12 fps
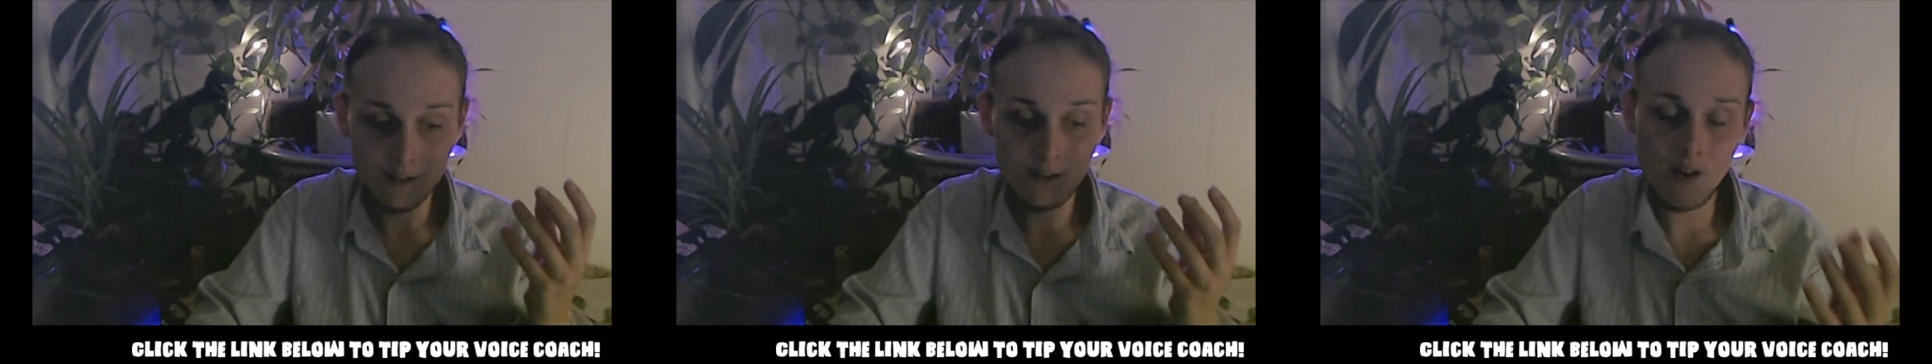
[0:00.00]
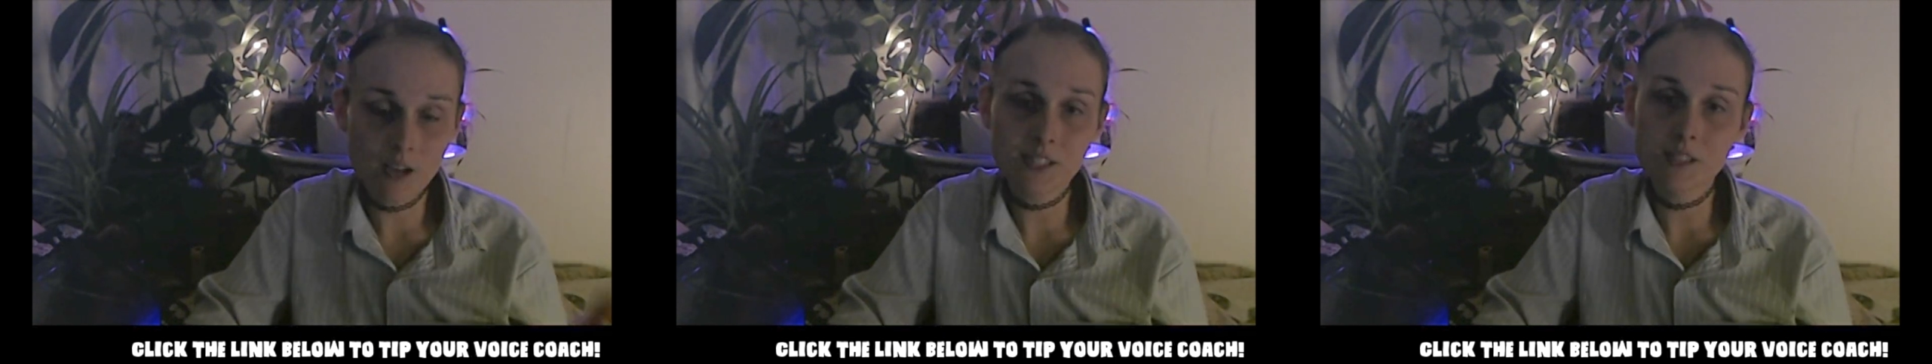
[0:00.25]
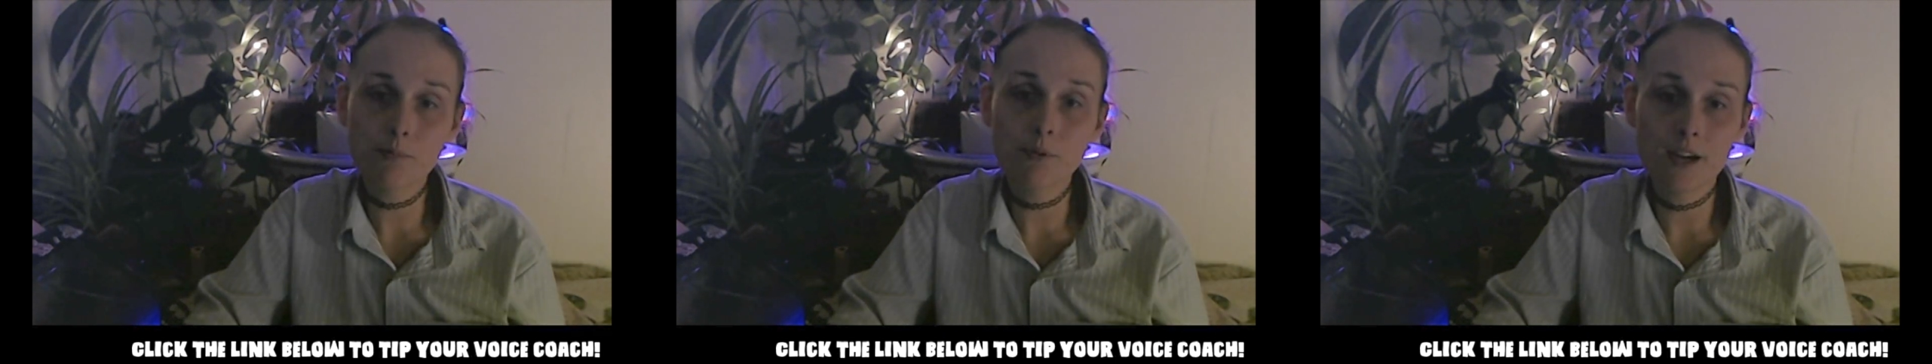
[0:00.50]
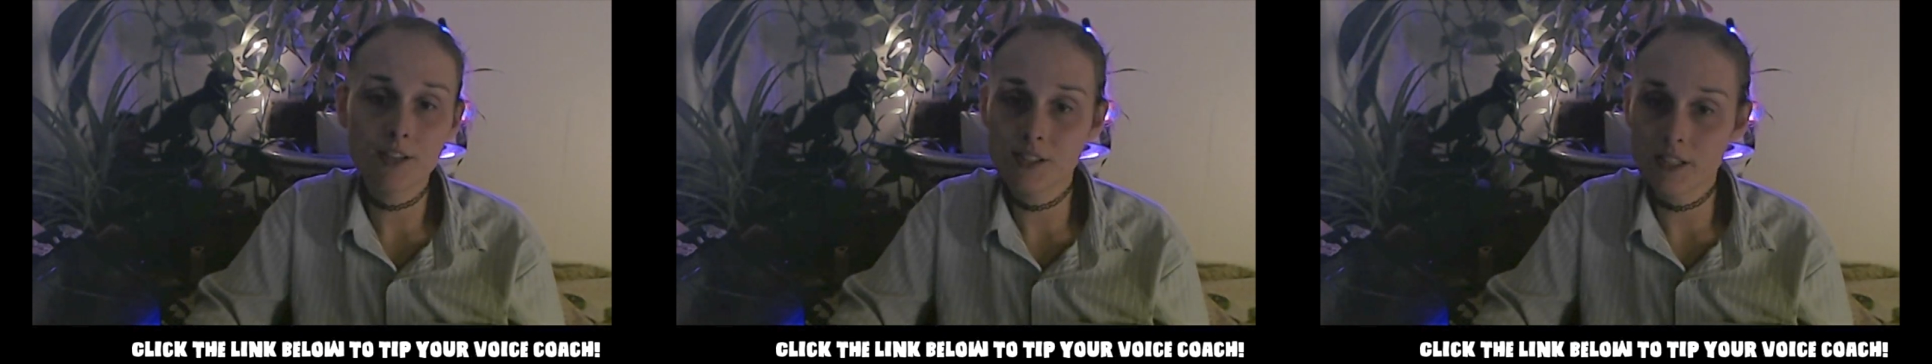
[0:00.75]
Not
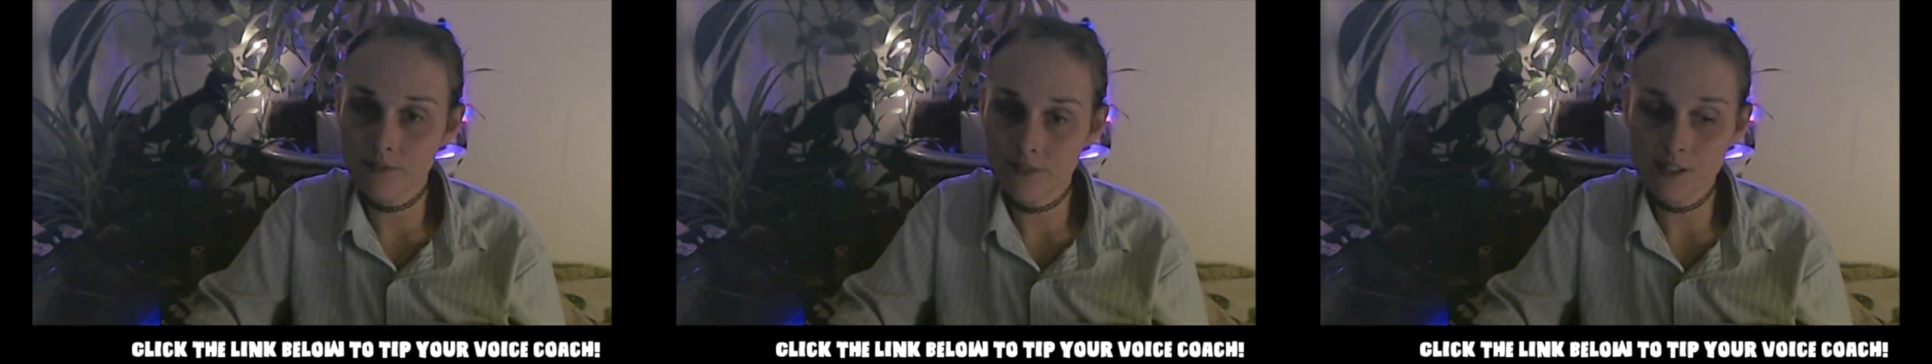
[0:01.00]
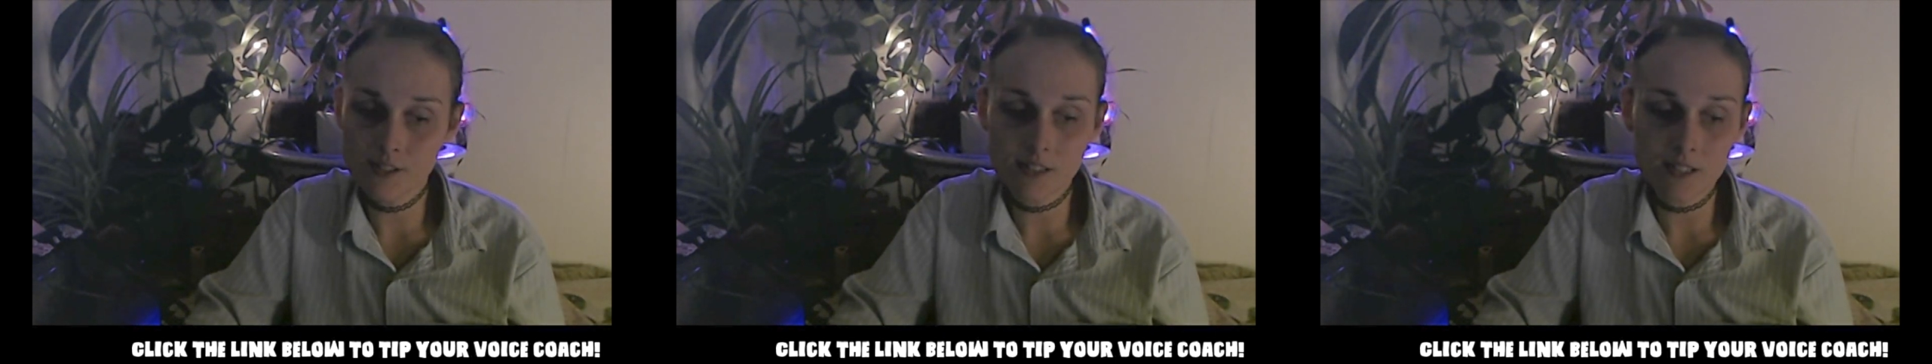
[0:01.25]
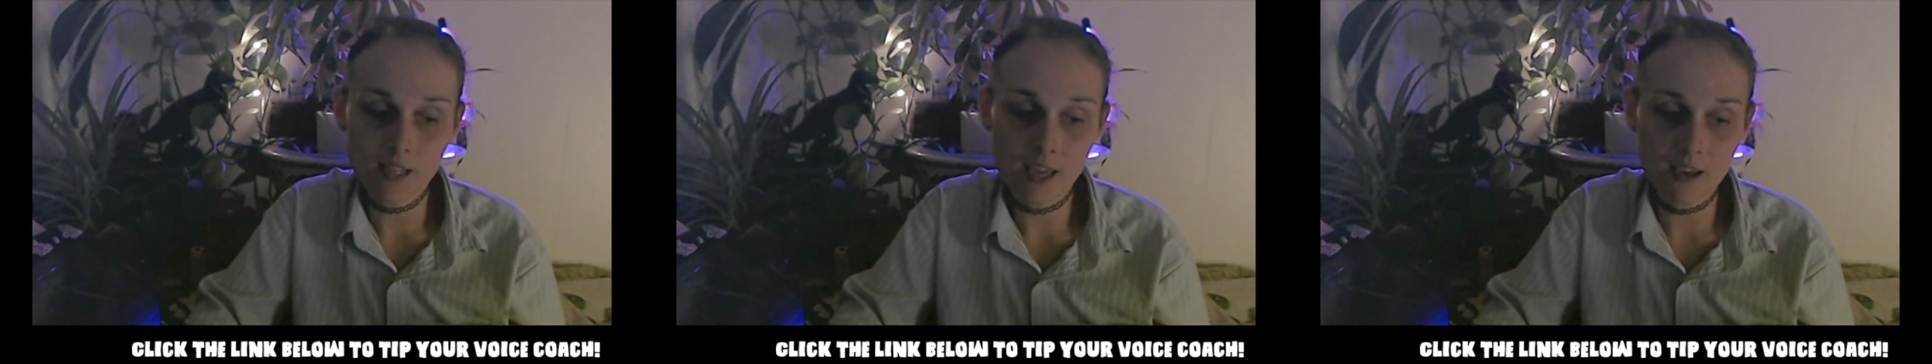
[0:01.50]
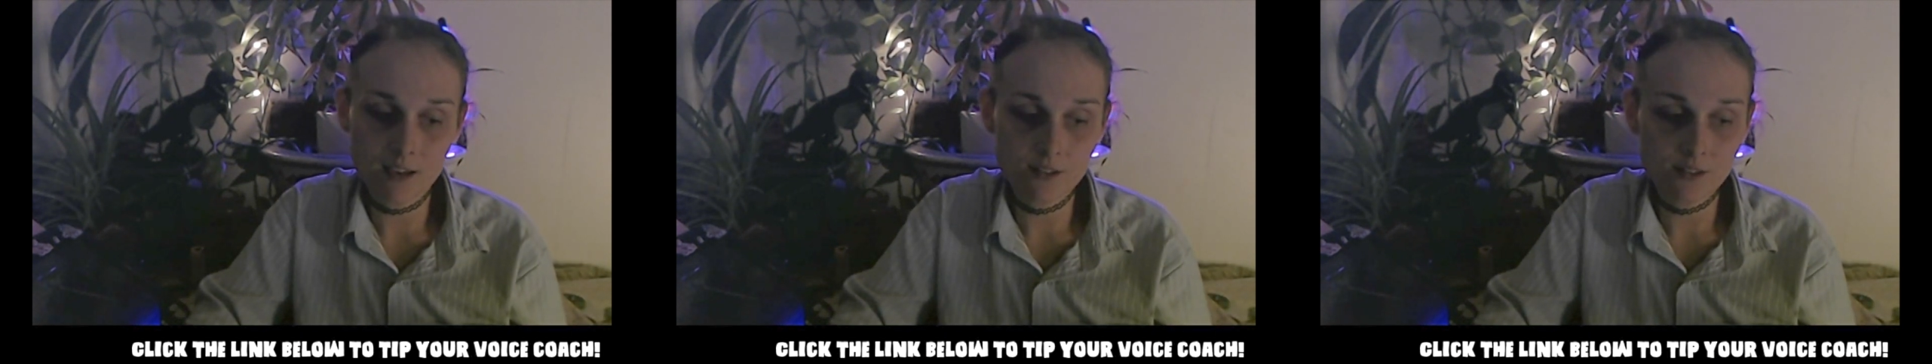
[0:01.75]
surprising if this is the
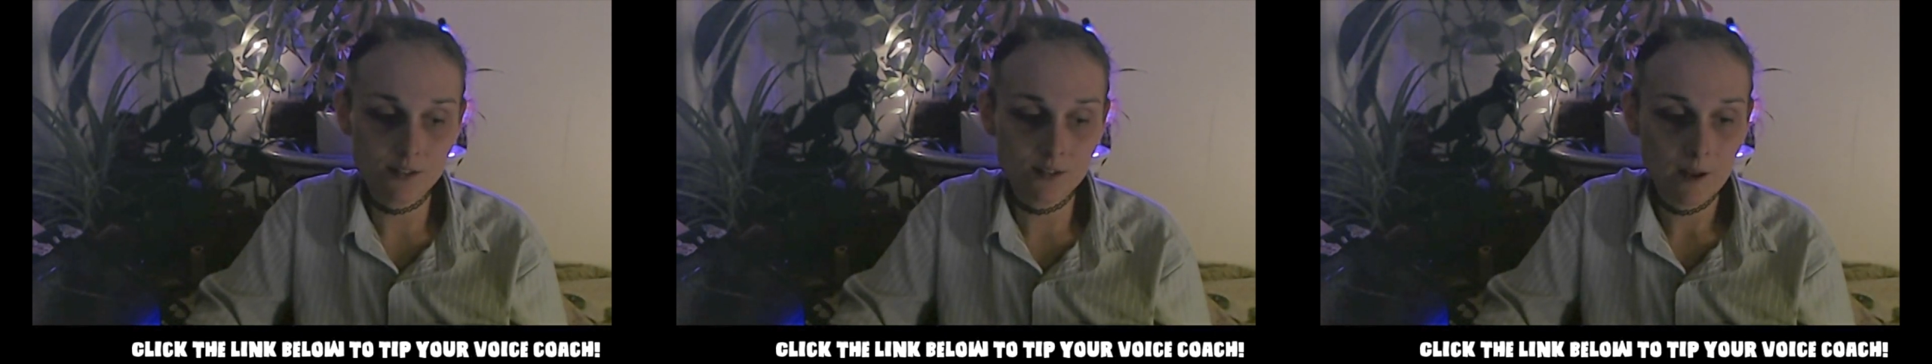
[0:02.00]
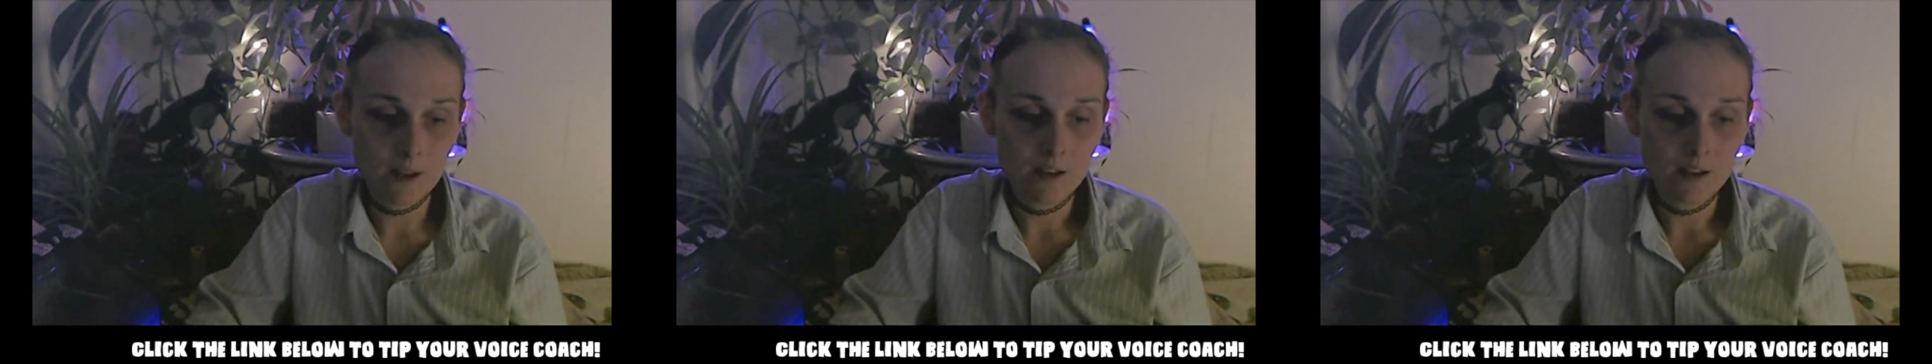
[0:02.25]
case.